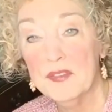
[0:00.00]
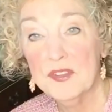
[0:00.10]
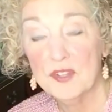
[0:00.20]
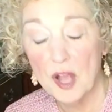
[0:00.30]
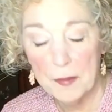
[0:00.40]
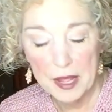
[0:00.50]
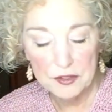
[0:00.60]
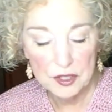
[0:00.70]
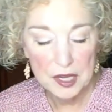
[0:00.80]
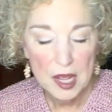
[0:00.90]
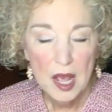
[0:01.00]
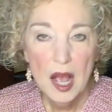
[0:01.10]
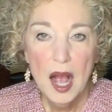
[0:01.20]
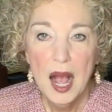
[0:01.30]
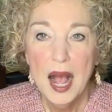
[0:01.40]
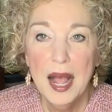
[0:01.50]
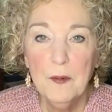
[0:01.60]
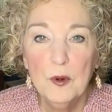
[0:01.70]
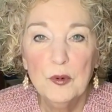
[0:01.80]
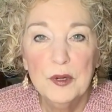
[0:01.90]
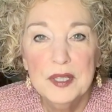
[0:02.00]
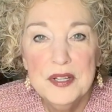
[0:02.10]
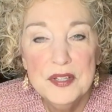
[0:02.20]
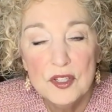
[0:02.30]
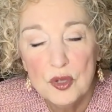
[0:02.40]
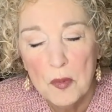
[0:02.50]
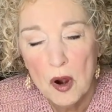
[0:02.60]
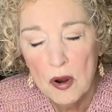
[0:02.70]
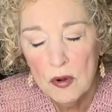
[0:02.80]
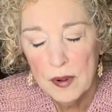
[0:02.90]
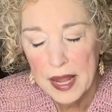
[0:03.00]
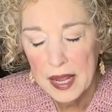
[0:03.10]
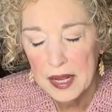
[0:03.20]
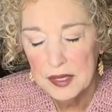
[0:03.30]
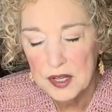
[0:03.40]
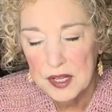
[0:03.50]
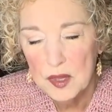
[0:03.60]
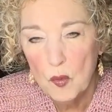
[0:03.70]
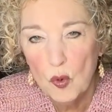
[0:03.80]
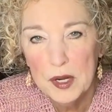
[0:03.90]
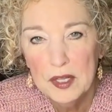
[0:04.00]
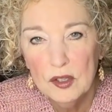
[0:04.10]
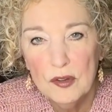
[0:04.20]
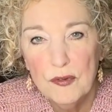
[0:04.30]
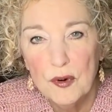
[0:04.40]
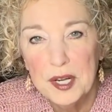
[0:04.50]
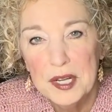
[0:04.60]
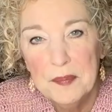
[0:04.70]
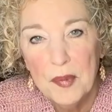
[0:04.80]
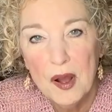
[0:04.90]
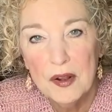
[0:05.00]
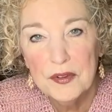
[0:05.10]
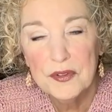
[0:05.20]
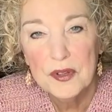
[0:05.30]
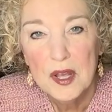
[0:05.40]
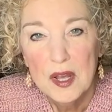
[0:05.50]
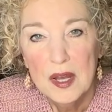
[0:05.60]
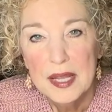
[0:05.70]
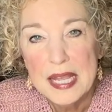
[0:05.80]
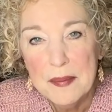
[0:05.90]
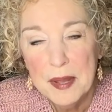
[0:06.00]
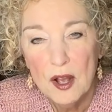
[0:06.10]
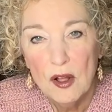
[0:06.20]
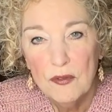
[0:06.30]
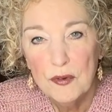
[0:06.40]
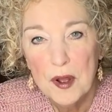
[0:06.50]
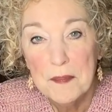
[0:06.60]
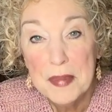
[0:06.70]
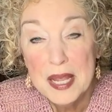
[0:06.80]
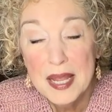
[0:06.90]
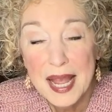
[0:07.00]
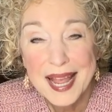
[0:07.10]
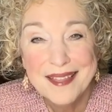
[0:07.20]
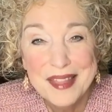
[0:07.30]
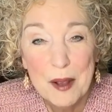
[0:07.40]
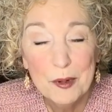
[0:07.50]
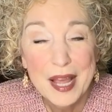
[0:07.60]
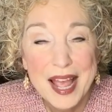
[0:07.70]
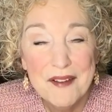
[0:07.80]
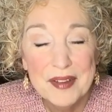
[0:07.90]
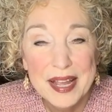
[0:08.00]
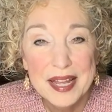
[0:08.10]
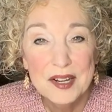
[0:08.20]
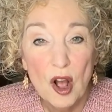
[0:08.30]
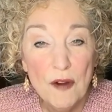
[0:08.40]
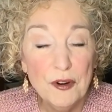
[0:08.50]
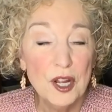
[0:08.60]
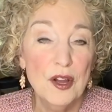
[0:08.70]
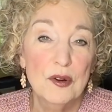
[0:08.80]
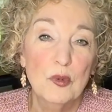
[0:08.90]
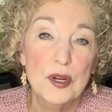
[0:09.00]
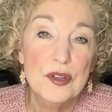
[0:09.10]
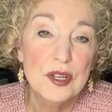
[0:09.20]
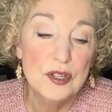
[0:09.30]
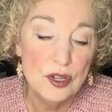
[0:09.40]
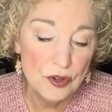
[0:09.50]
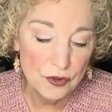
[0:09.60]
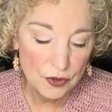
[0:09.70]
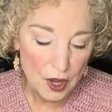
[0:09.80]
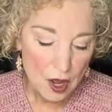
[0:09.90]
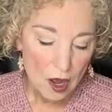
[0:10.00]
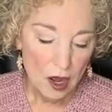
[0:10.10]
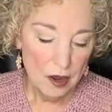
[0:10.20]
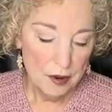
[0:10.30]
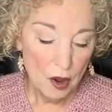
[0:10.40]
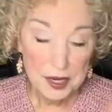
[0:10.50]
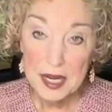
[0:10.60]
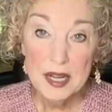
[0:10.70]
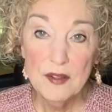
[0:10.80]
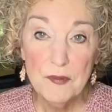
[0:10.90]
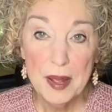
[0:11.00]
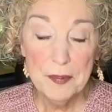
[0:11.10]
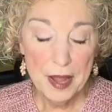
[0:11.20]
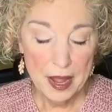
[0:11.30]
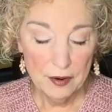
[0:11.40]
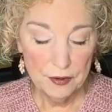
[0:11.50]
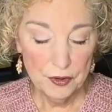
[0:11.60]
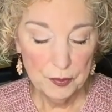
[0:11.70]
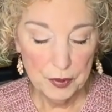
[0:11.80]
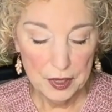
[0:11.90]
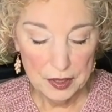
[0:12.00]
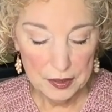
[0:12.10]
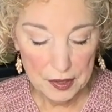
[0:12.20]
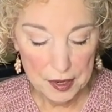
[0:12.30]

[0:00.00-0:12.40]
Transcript: Etsy shop actually, I will release it tomorrow, and in the morning look for an inbox email from me, and that will have an offer code where you can use on any of my patterns, but